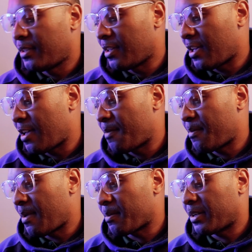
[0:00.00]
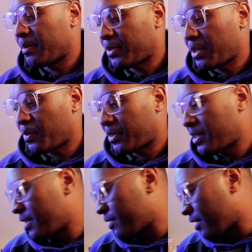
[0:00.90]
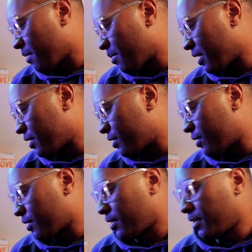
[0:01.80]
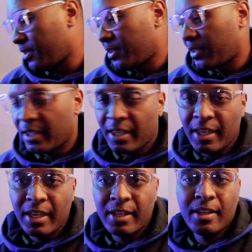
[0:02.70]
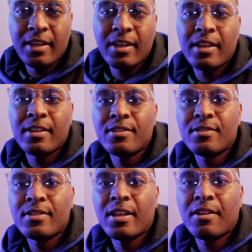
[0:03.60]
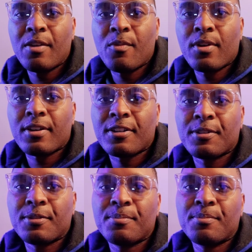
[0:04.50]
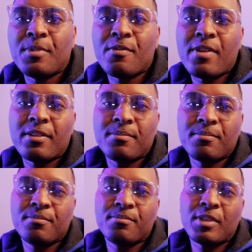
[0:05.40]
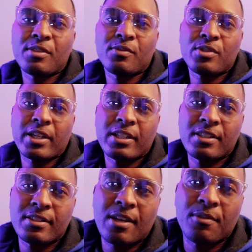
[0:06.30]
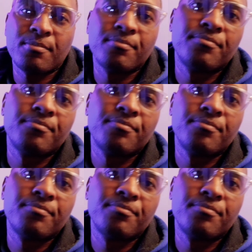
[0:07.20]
I'm gonna play with these earbuds and see how they work. All right, thanks for checking this out.